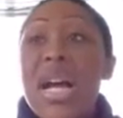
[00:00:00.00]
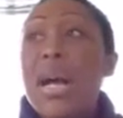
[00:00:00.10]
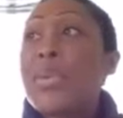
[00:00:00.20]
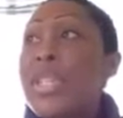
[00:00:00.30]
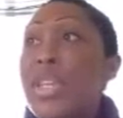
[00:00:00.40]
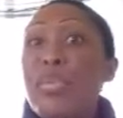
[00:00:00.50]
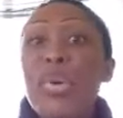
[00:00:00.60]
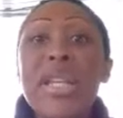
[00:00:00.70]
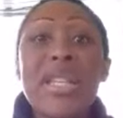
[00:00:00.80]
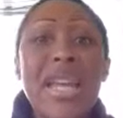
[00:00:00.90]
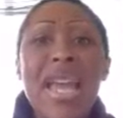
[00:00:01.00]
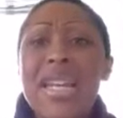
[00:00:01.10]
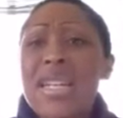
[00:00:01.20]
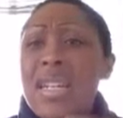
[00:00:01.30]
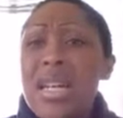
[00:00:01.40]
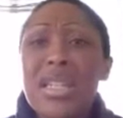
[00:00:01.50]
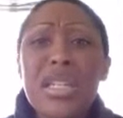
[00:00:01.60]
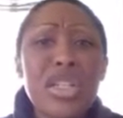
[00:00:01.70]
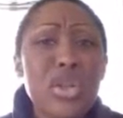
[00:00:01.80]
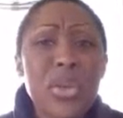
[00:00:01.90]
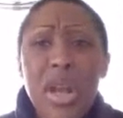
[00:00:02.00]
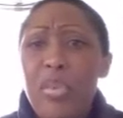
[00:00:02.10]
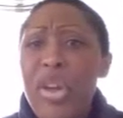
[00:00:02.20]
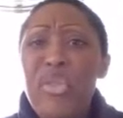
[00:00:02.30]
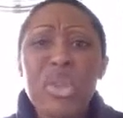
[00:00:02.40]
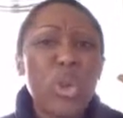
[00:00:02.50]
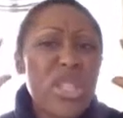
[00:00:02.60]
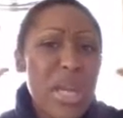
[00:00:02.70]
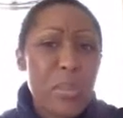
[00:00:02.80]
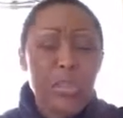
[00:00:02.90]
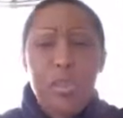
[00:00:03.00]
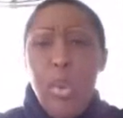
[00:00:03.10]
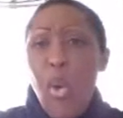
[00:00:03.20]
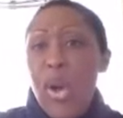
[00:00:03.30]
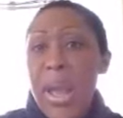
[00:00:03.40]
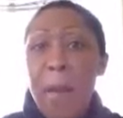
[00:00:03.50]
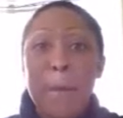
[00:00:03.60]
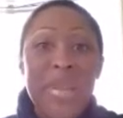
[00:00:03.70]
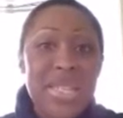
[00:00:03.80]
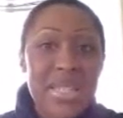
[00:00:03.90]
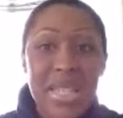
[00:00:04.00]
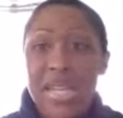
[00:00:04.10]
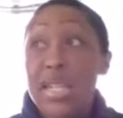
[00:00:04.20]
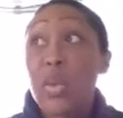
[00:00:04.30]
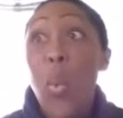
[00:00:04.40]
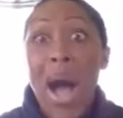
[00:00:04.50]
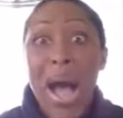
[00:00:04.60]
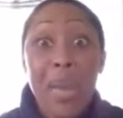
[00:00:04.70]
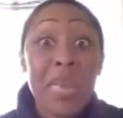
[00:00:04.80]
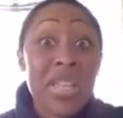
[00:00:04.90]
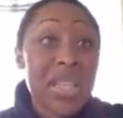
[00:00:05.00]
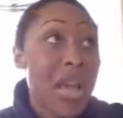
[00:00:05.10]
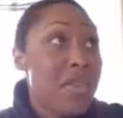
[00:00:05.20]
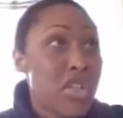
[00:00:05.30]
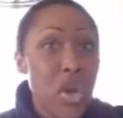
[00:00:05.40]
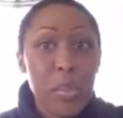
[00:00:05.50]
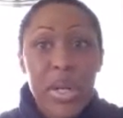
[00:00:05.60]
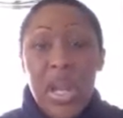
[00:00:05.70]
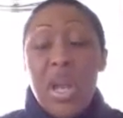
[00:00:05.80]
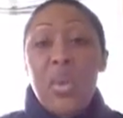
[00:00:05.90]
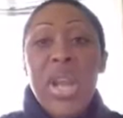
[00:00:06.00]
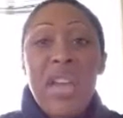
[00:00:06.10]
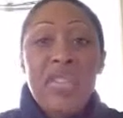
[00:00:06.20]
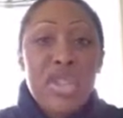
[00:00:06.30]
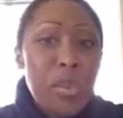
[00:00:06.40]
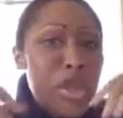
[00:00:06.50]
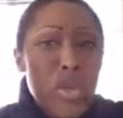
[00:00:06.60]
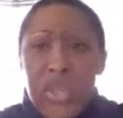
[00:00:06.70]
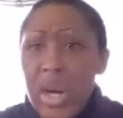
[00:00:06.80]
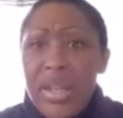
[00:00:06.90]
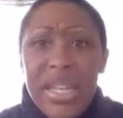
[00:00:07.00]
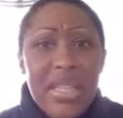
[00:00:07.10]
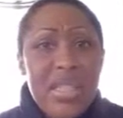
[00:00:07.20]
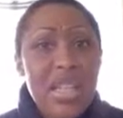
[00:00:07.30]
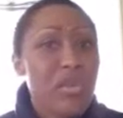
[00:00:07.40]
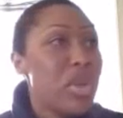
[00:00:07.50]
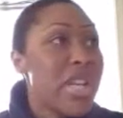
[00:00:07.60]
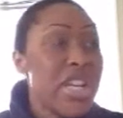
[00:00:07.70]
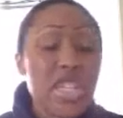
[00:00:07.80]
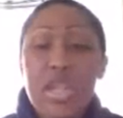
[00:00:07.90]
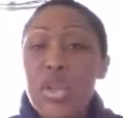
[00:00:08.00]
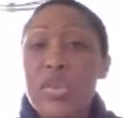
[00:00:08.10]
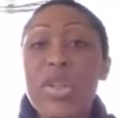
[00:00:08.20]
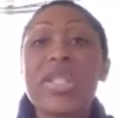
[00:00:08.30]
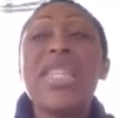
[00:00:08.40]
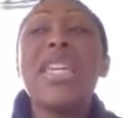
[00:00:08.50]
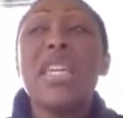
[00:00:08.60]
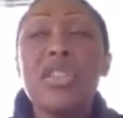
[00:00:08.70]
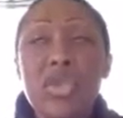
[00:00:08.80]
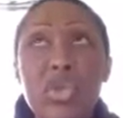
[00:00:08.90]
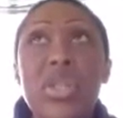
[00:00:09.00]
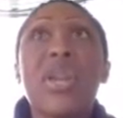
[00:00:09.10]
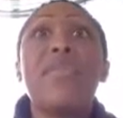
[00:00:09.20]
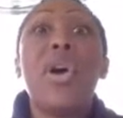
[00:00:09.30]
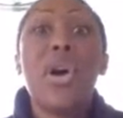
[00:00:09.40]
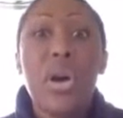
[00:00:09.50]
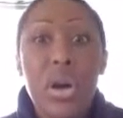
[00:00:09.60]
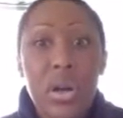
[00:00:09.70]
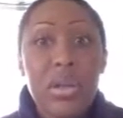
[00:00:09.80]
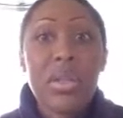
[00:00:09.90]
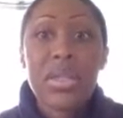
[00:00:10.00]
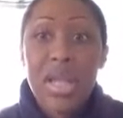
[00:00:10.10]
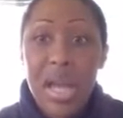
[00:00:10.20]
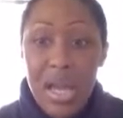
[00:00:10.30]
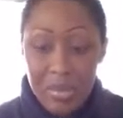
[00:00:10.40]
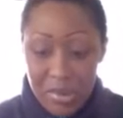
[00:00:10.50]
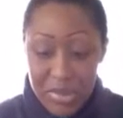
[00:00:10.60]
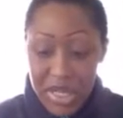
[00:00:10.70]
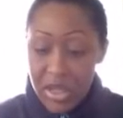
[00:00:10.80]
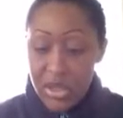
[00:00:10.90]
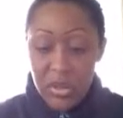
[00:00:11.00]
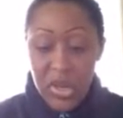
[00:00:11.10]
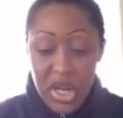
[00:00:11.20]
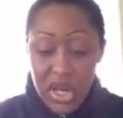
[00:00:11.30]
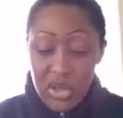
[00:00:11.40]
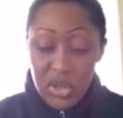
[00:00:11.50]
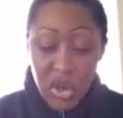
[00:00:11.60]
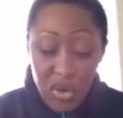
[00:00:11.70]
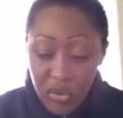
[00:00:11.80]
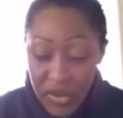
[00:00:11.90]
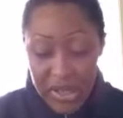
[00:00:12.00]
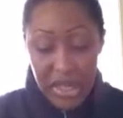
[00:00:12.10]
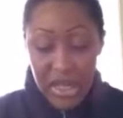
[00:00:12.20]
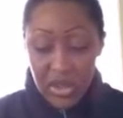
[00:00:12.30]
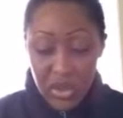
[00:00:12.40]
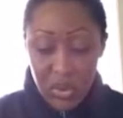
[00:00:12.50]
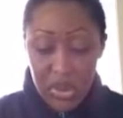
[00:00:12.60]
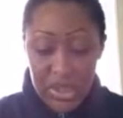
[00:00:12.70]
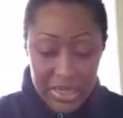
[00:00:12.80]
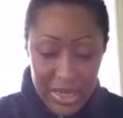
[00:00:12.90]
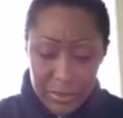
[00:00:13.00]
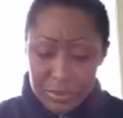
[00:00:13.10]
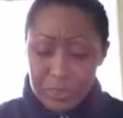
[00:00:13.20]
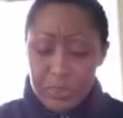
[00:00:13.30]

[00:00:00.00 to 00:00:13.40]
I was in there praying today, had nothing to do with our praying for, and the Lord's out pouring out business ideas. Why? Because heaven is open. When heaven's open, you start getting stuff. When you get into the Lord's presence, he gives you stuff all the time. I'm telling you, so funny. He's so good like that.